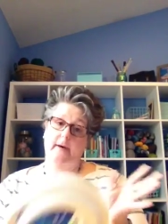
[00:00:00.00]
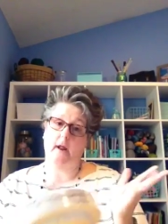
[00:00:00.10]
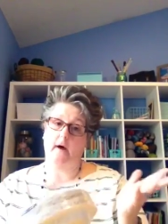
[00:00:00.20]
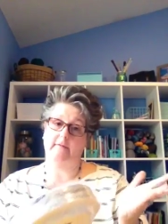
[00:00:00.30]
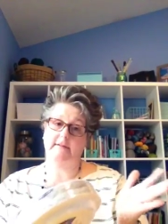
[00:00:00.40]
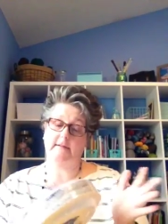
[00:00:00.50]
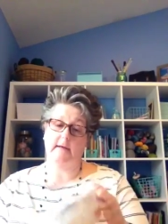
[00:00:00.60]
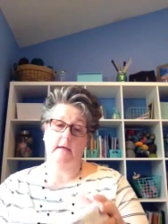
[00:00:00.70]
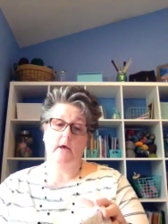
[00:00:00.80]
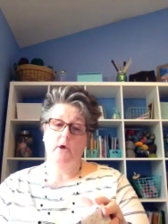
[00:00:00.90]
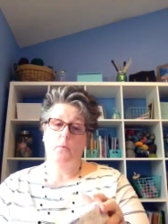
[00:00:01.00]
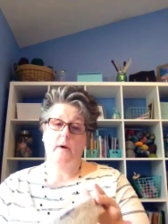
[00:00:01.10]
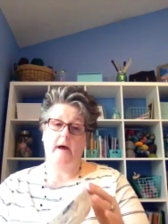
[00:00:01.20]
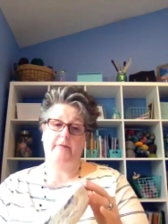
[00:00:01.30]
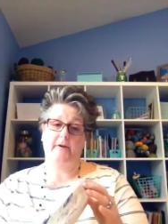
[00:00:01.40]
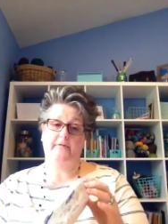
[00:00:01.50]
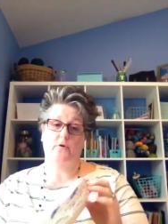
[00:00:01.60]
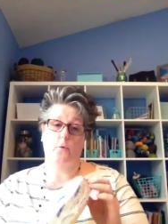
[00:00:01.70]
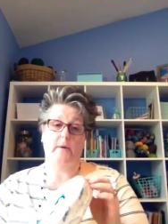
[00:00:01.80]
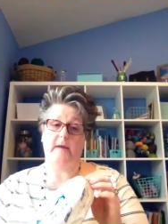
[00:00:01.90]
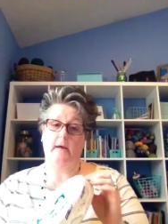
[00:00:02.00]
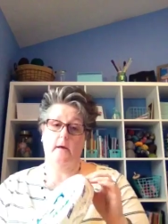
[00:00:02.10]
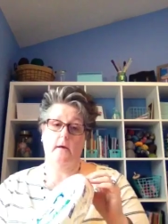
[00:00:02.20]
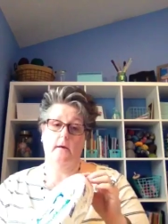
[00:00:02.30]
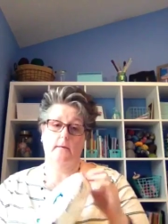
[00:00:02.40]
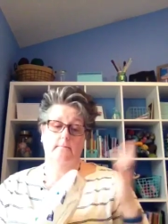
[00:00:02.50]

but obviously we're out there for a week.